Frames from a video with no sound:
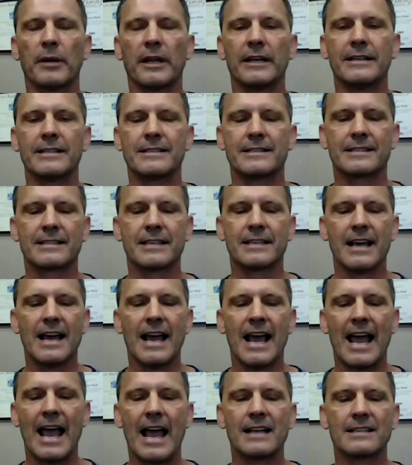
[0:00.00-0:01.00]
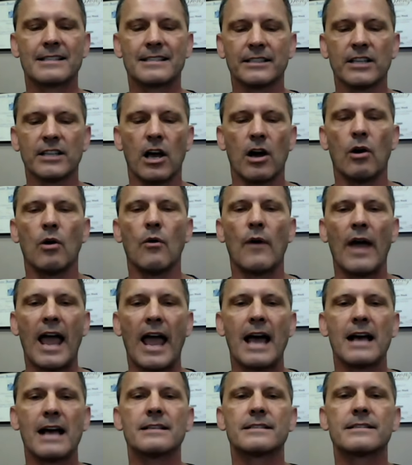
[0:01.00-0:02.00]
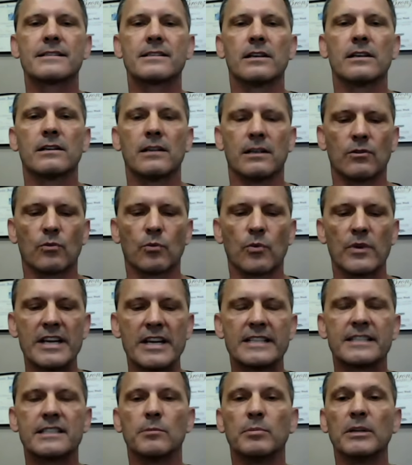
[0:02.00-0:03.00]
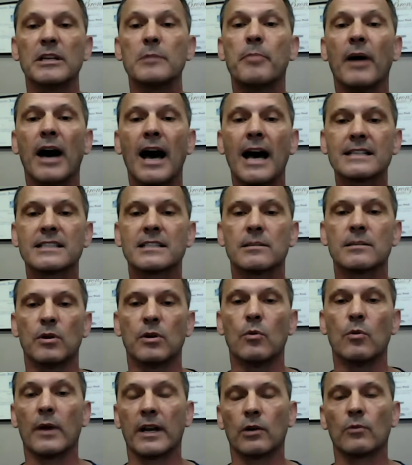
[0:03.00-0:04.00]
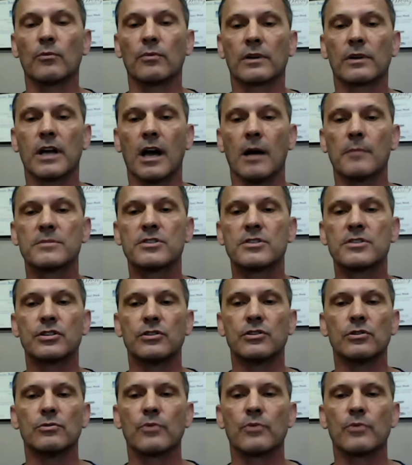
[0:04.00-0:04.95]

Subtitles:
and it's as low as reasonably possible when it comes to